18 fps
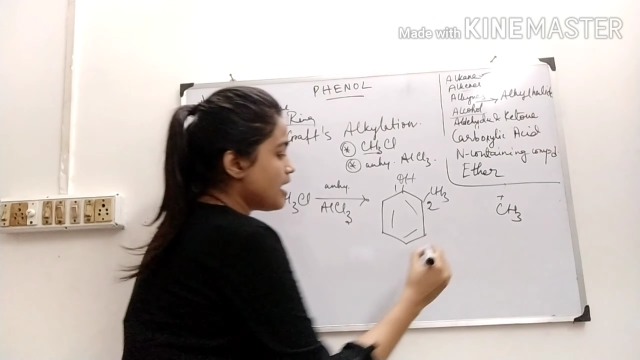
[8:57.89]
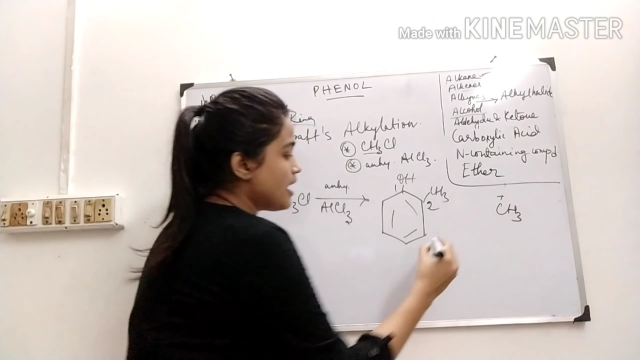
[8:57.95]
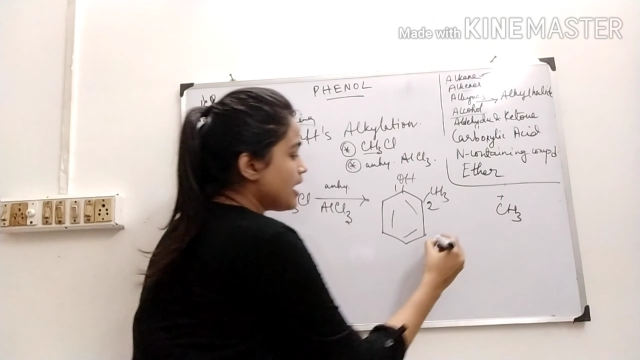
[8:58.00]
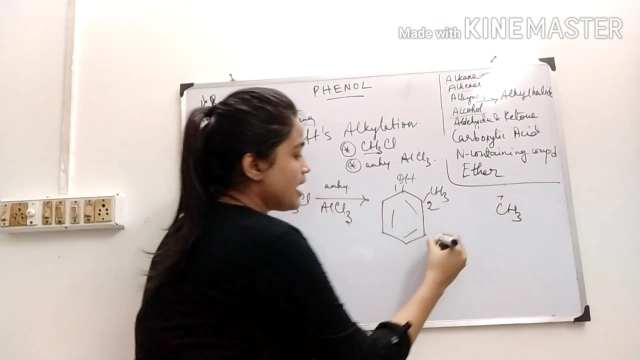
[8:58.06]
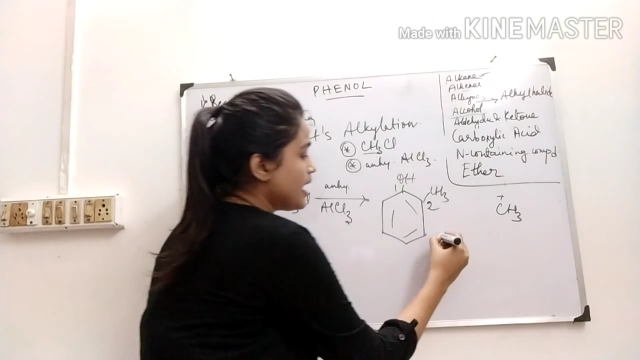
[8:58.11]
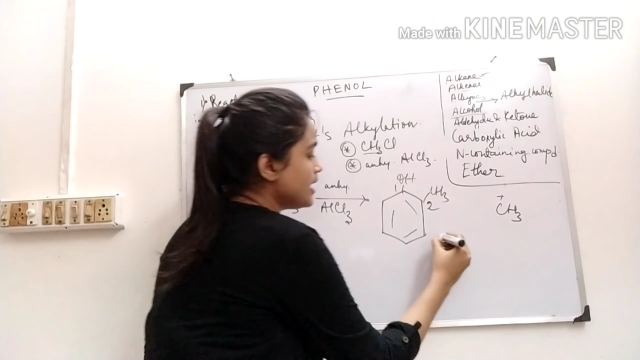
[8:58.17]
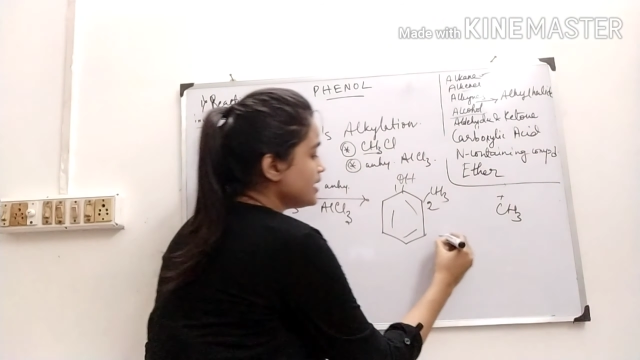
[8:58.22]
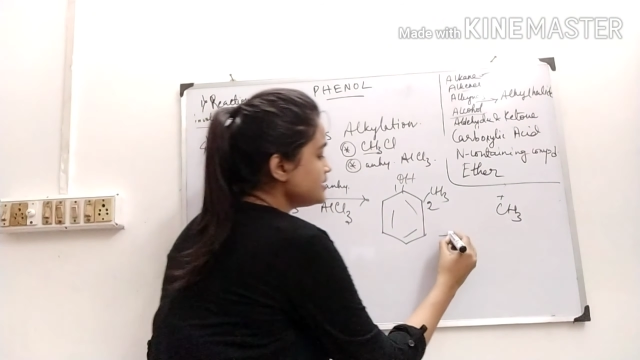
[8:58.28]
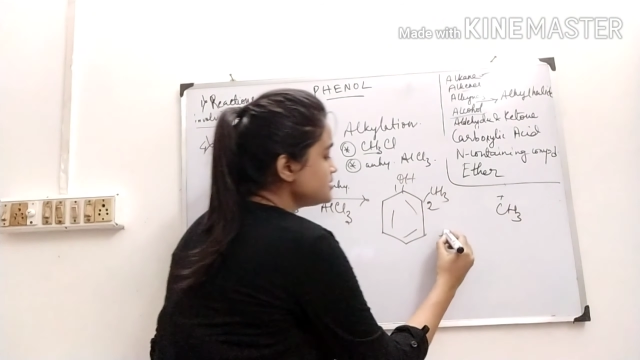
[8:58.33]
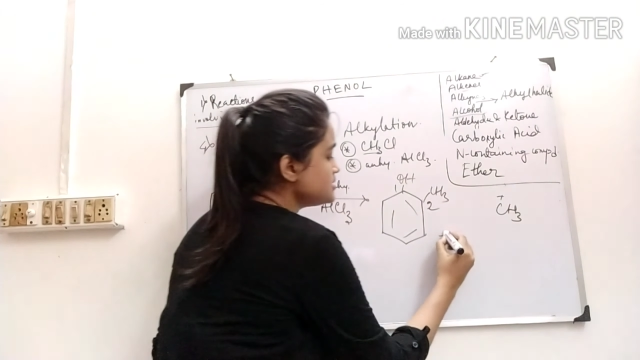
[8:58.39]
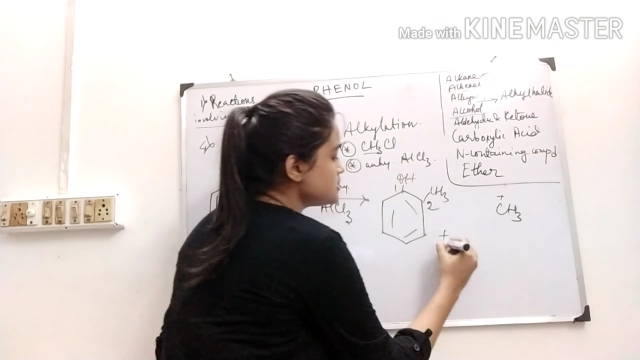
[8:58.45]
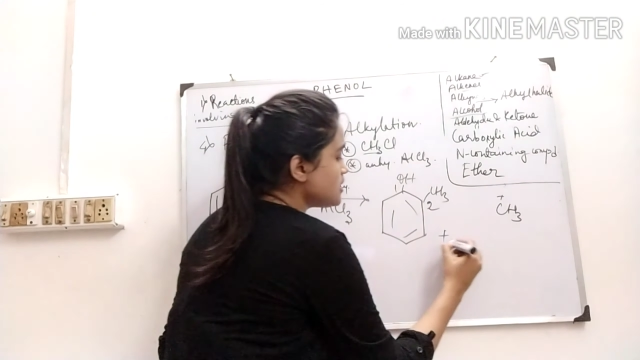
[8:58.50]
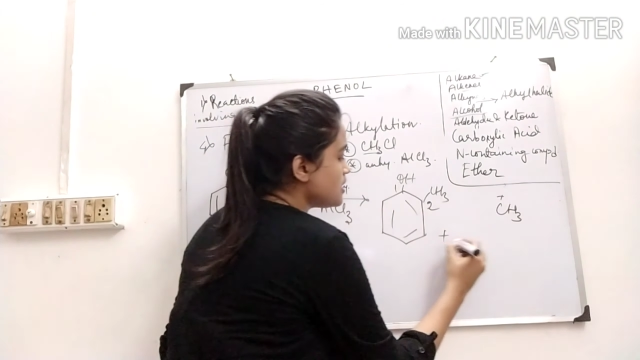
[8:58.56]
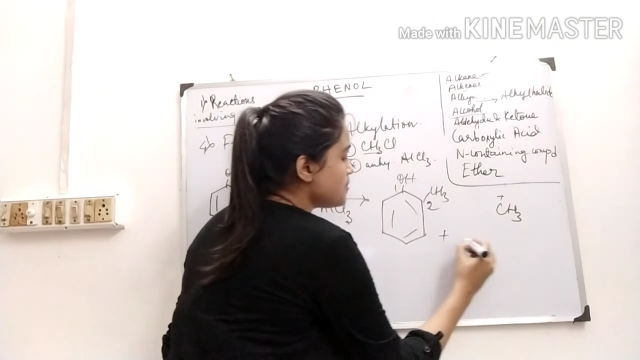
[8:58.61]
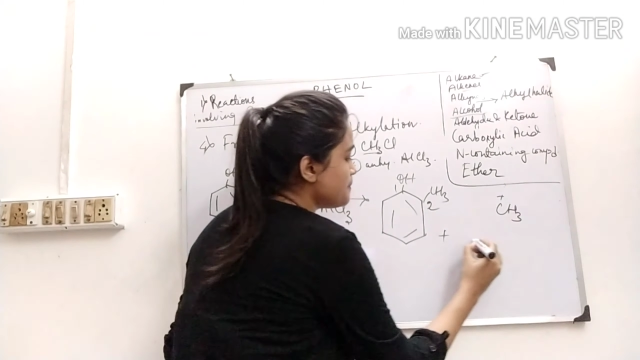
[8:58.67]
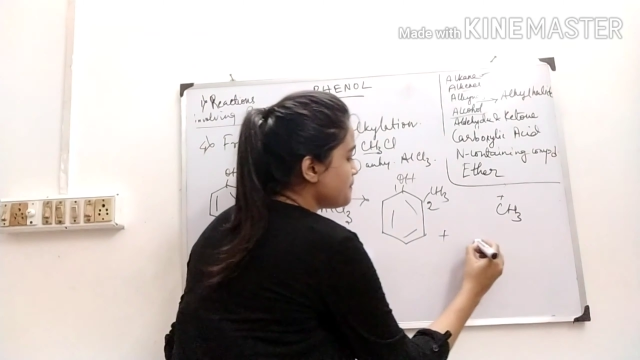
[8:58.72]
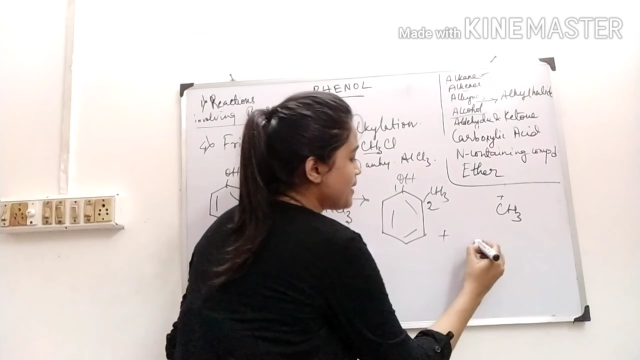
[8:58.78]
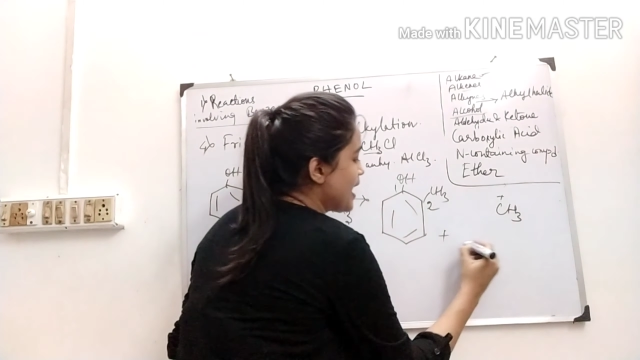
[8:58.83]
and
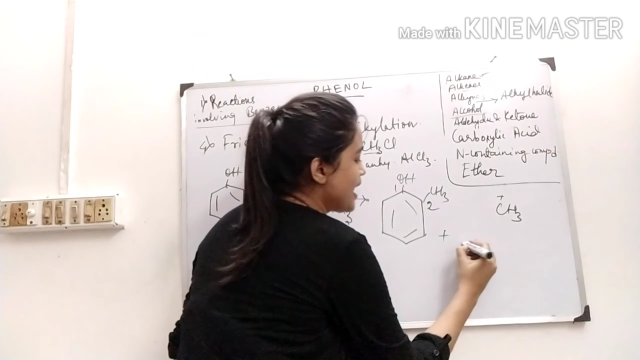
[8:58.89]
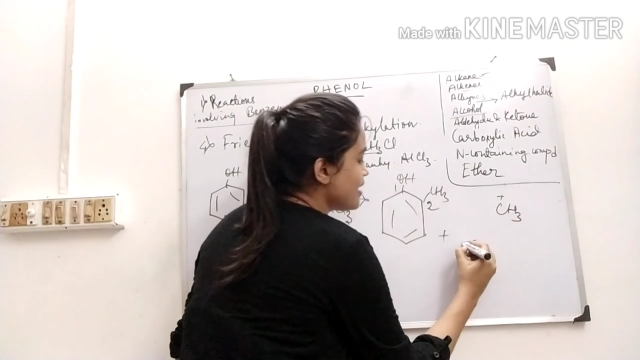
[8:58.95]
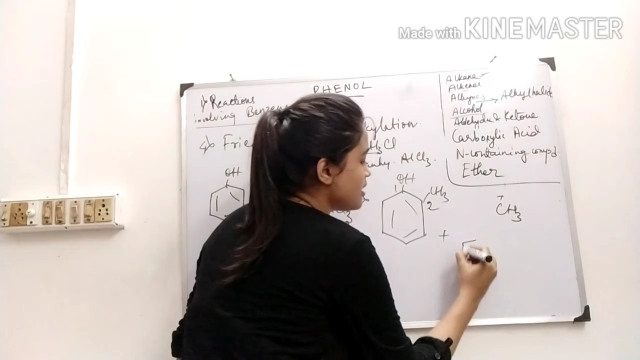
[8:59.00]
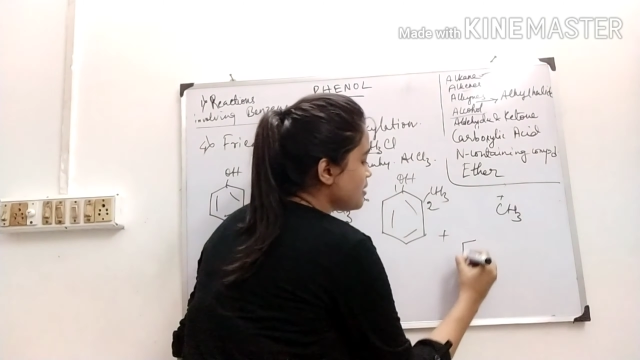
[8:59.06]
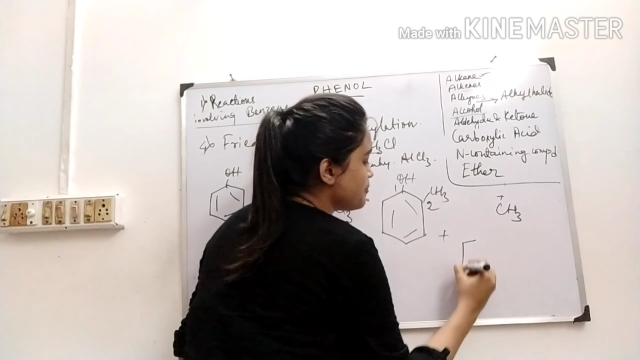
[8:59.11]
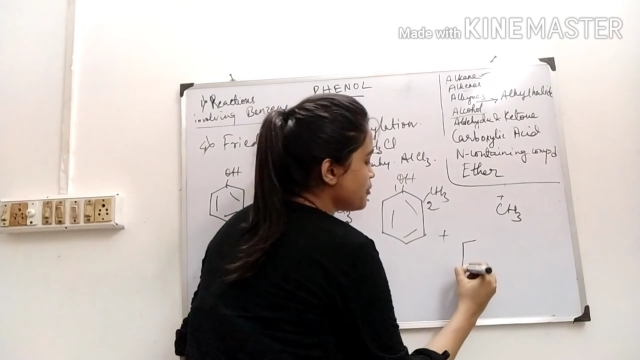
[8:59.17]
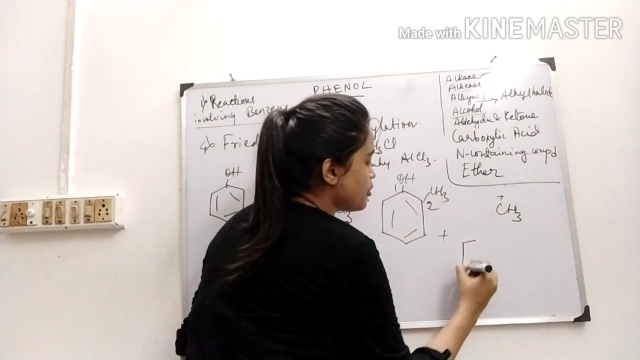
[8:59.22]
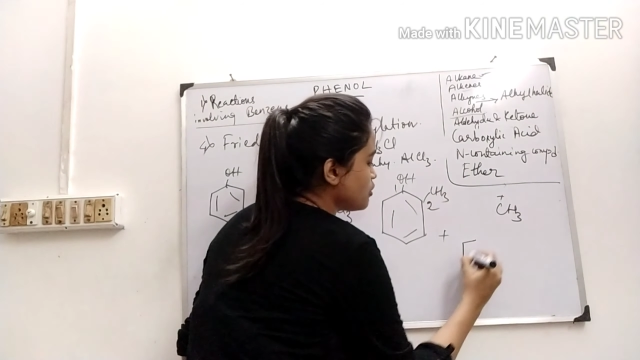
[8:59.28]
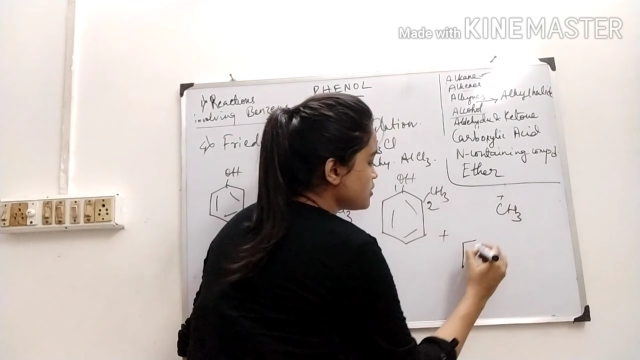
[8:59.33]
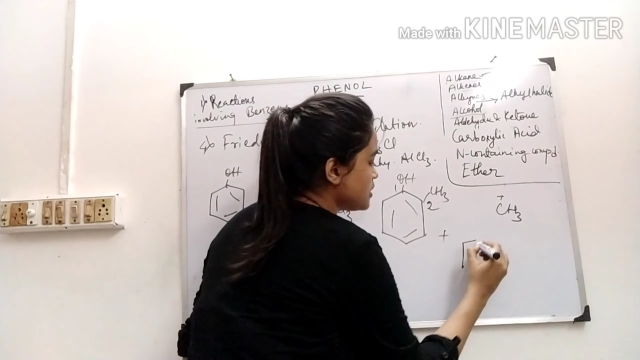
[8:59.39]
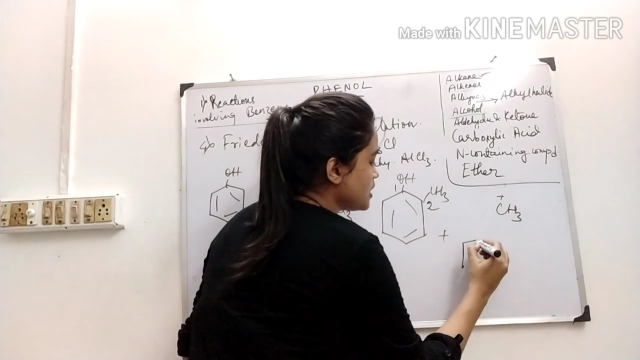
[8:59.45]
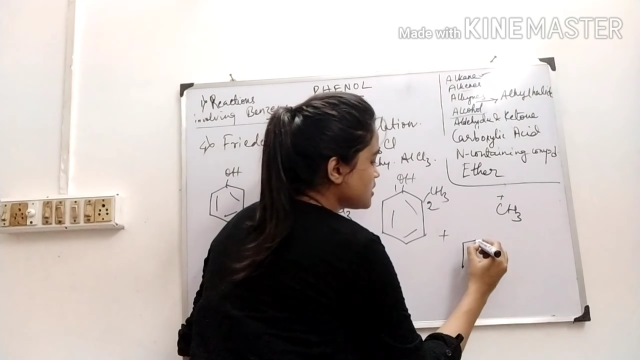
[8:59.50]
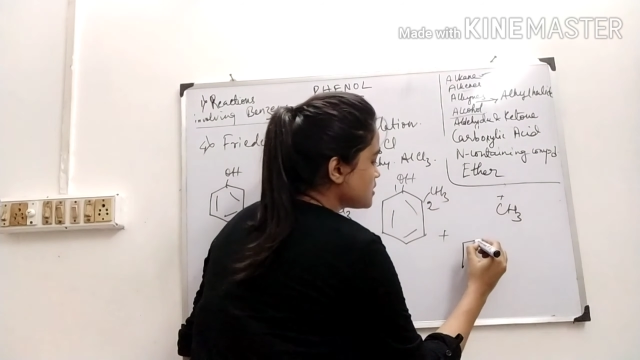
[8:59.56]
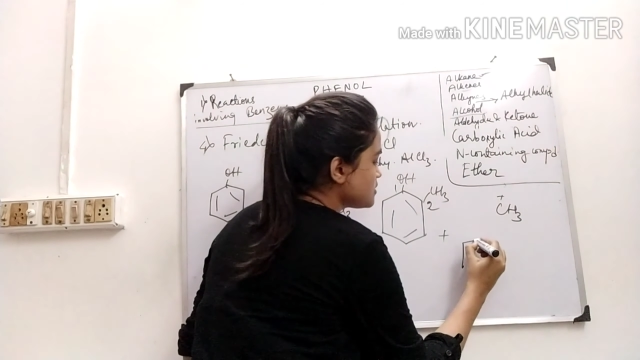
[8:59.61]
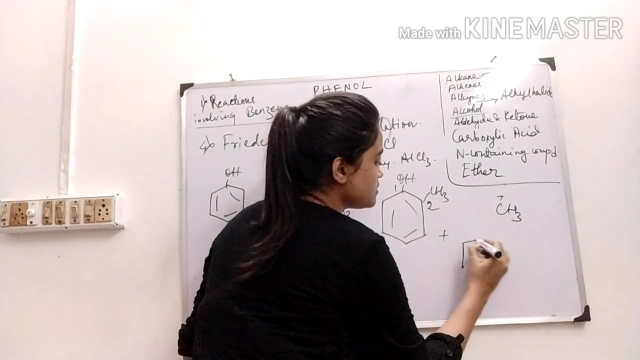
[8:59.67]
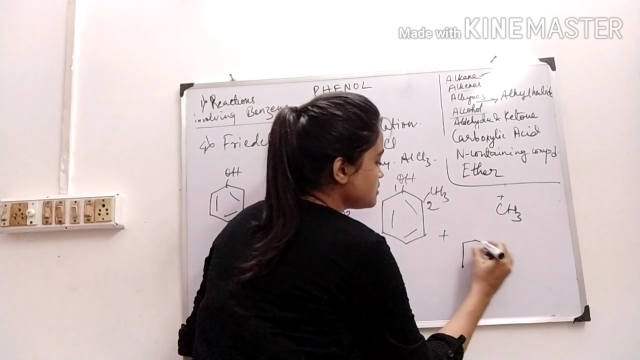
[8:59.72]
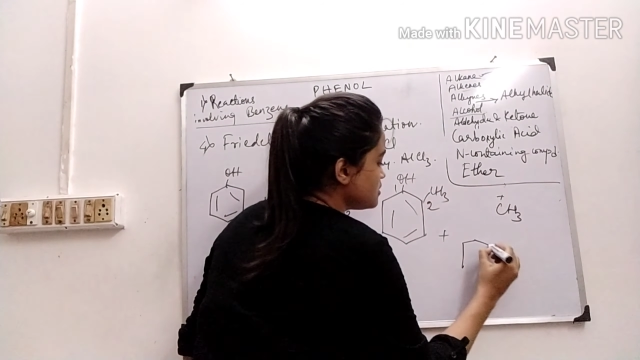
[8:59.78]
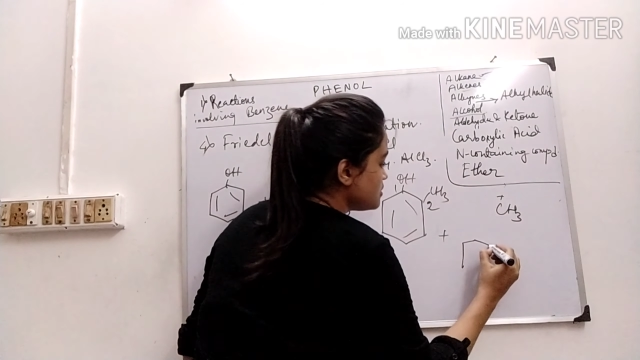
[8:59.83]
a para product.